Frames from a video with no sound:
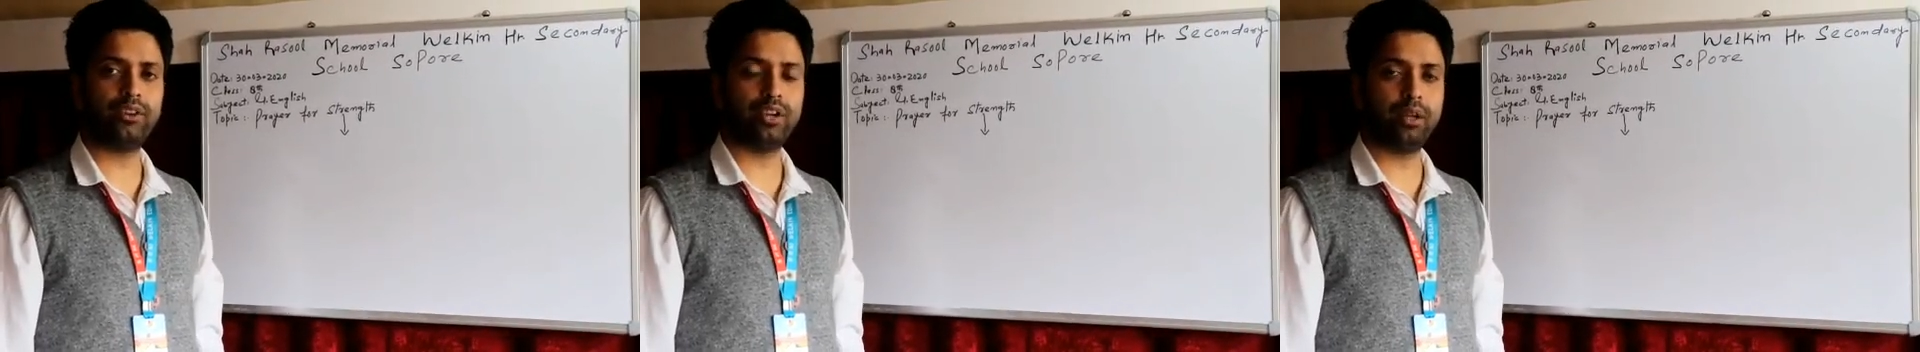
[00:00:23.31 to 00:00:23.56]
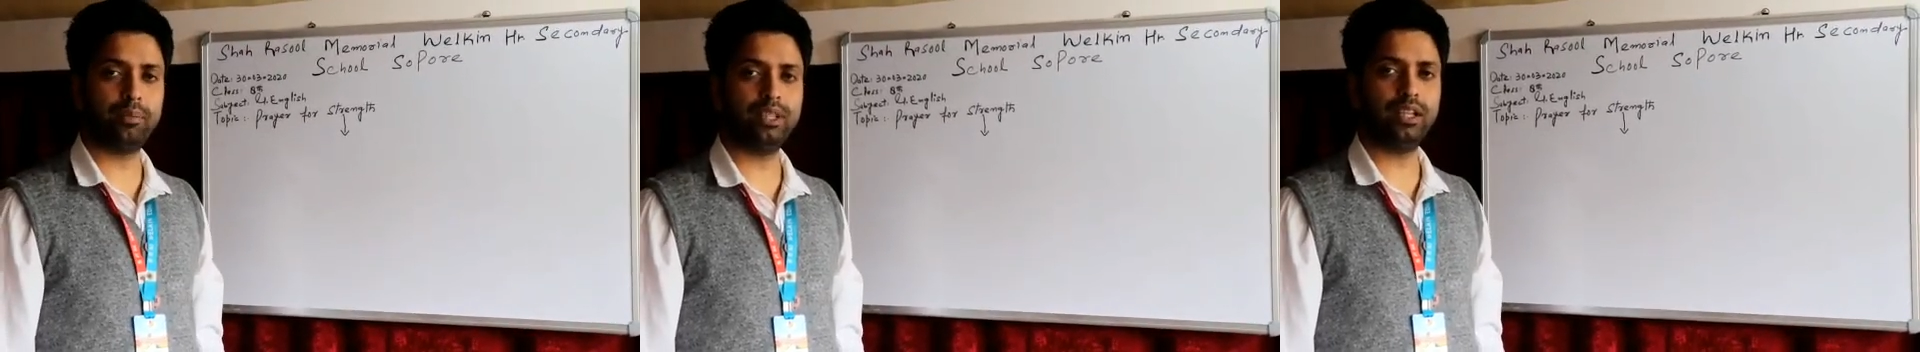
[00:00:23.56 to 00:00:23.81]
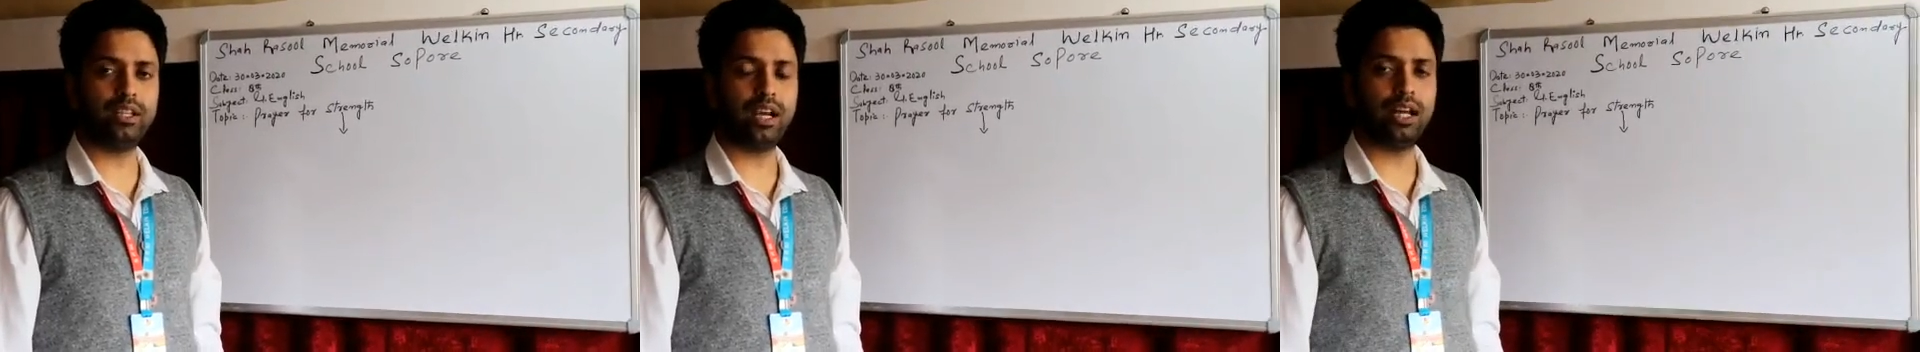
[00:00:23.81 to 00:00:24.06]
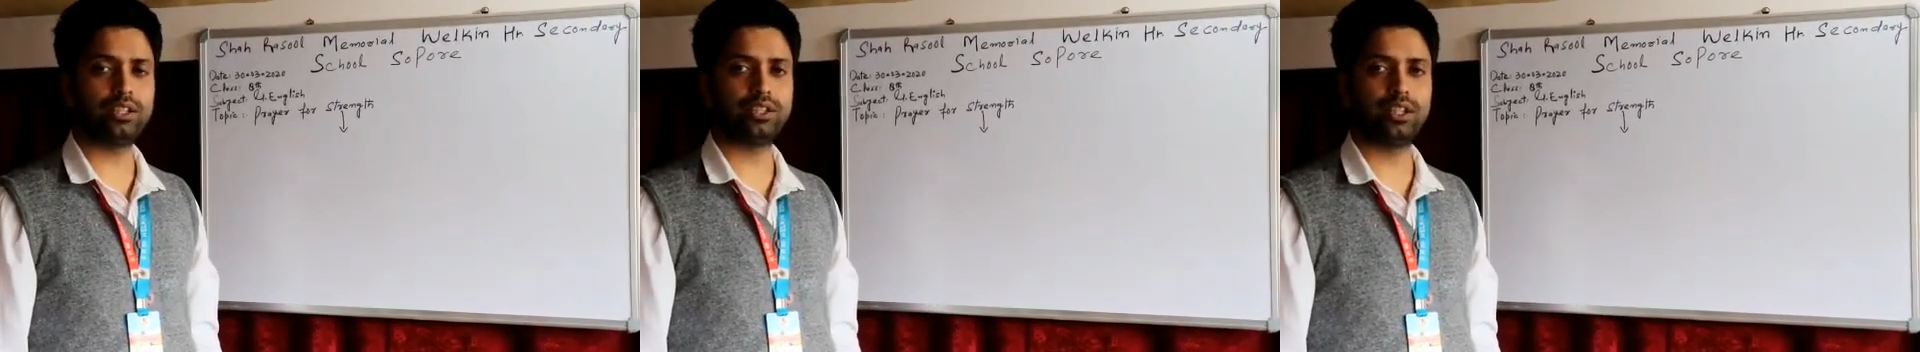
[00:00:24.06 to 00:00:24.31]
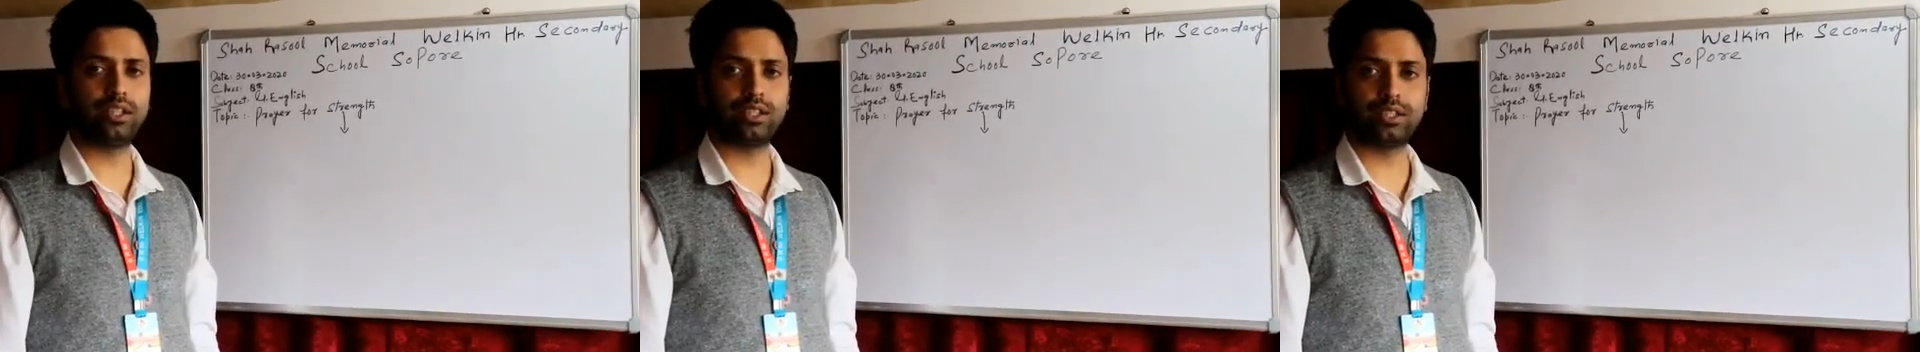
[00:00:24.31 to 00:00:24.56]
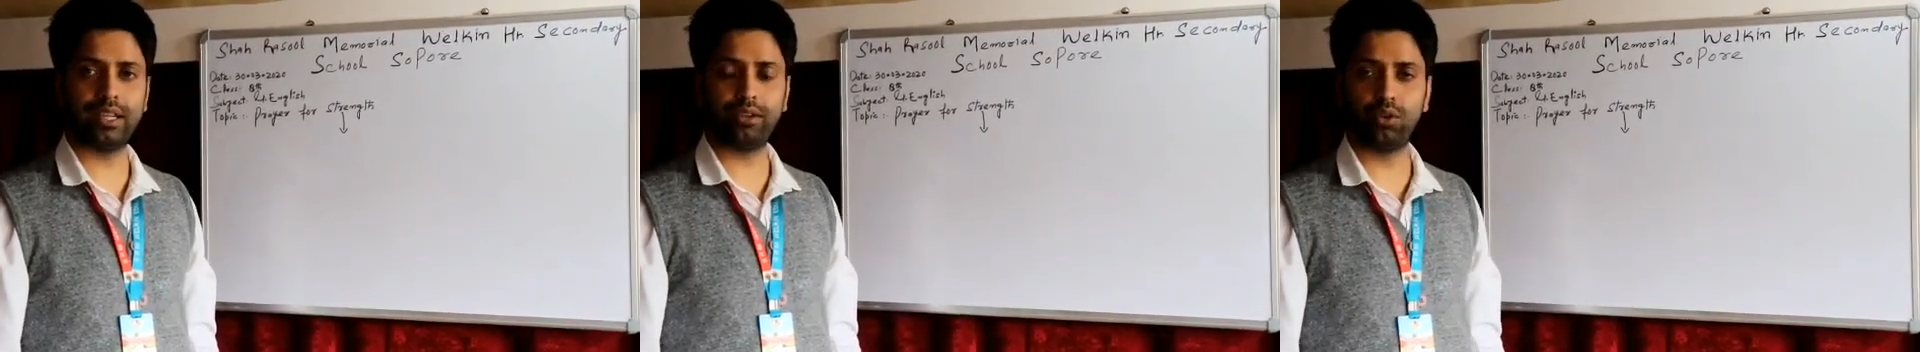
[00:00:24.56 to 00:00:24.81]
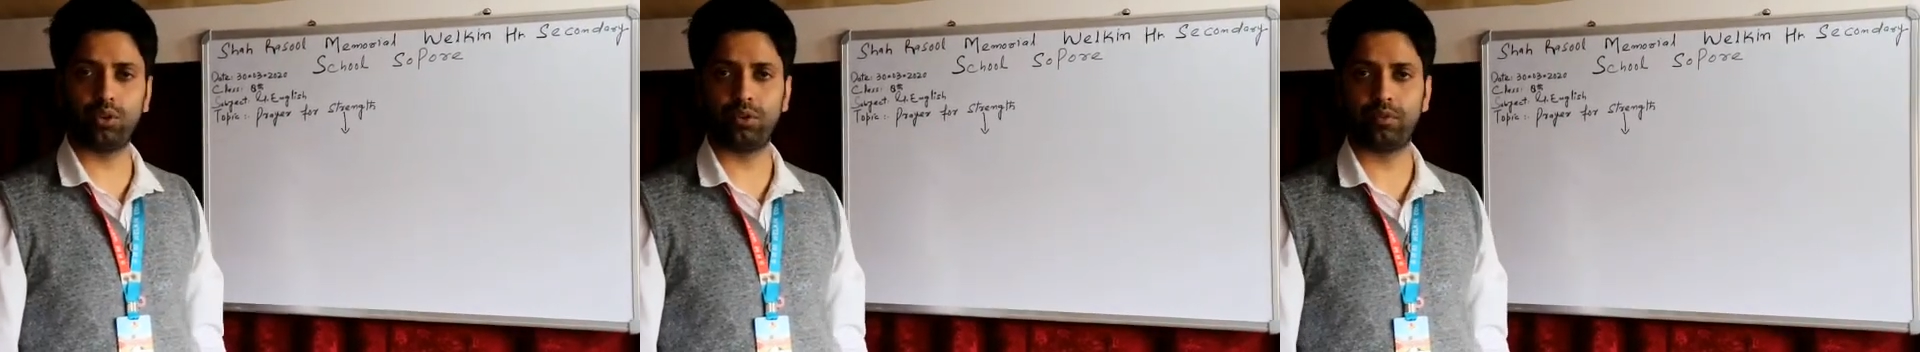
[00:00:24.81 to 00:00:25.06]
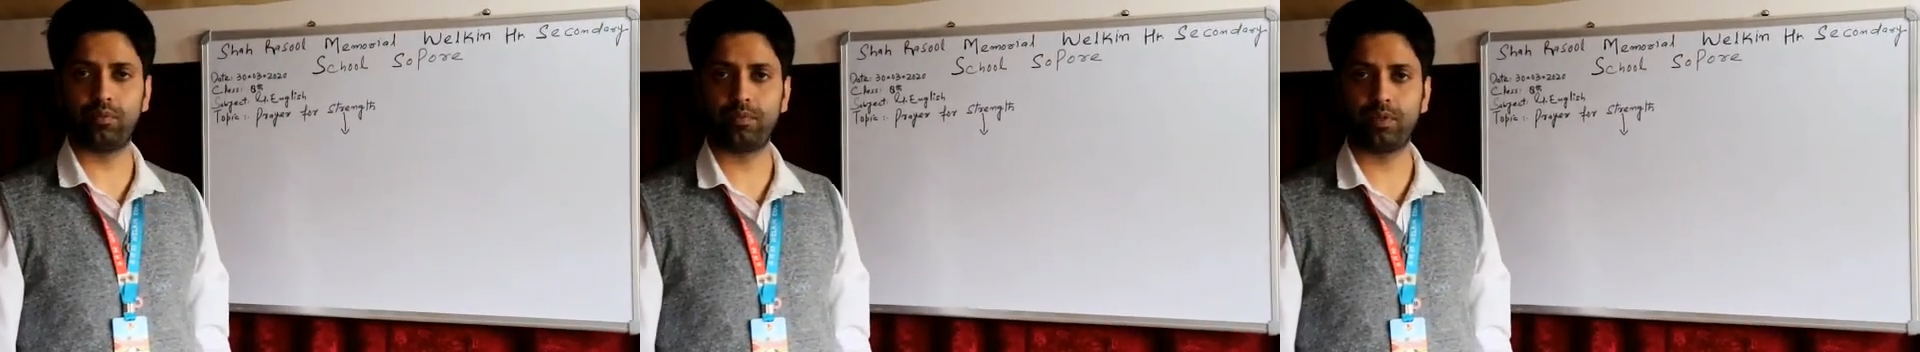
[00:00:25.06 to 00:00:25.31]
Rabindranath
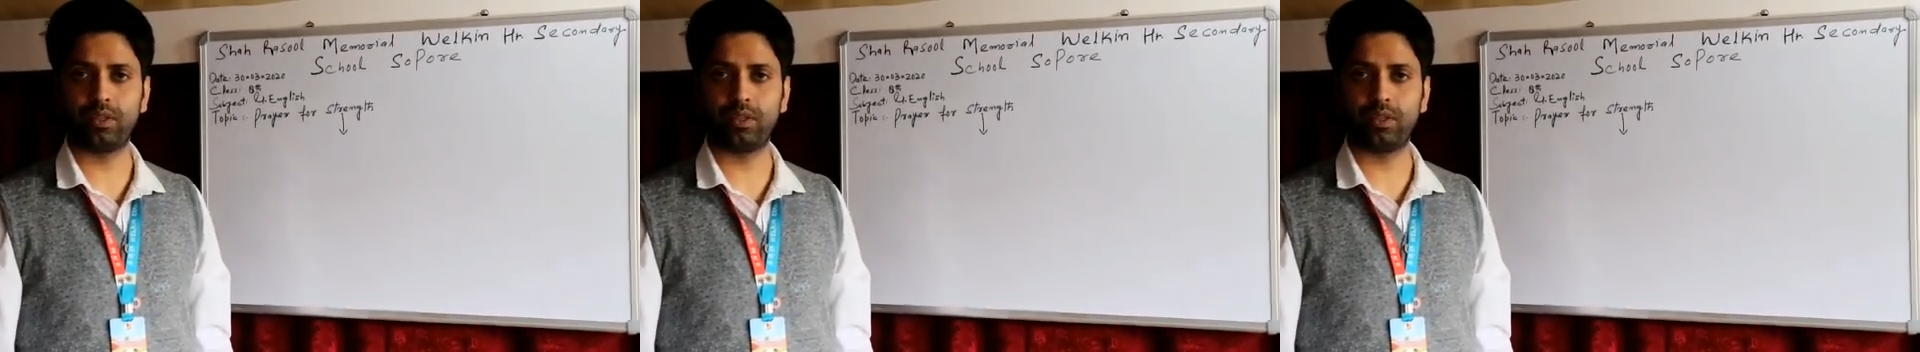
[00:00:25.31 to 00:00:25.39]
Tagore.